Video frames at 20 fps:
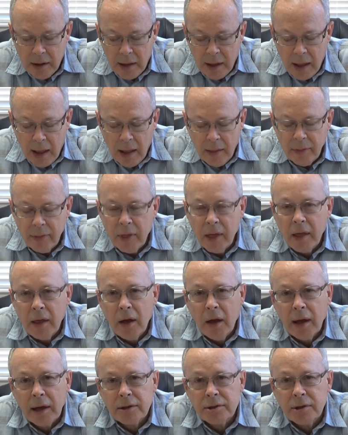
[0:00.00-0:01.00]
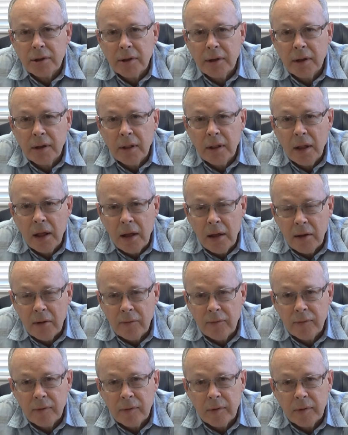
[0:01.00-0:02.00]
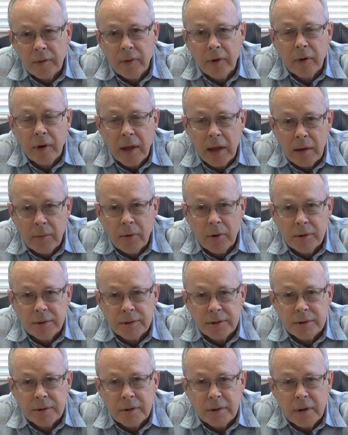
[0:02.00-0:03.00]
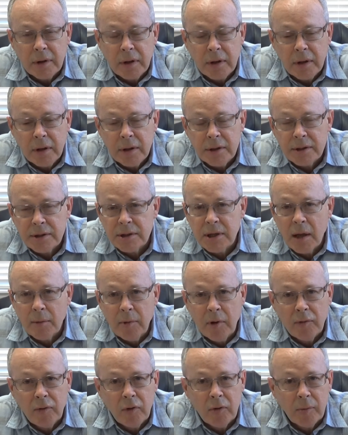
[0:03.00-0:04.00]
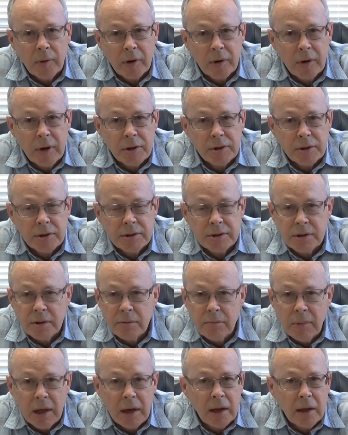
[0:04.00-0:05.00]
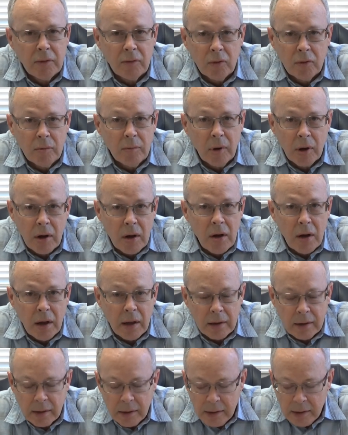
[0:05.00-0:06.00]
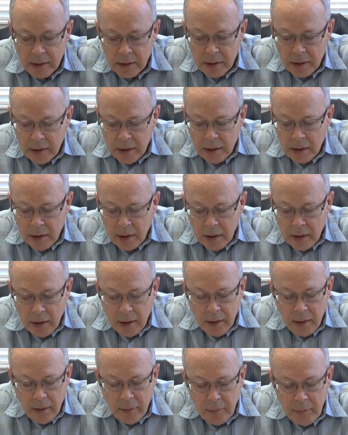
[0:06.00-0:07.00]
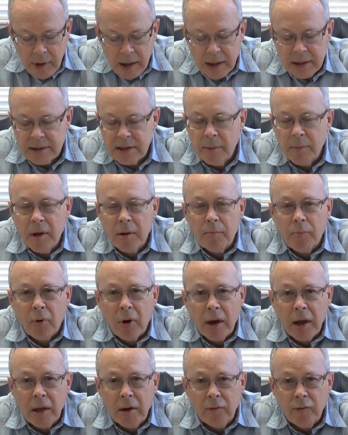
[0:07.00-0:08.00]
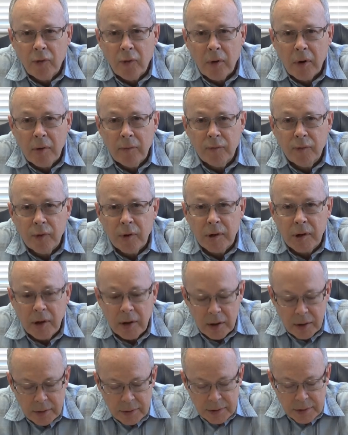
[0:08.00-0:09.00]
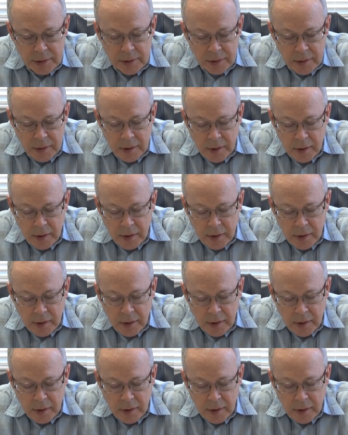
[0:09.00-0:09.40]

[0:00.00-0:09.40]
and they actually love their neighbors, some of whom are Christians and many of whom are not, because they've been praying for them for years.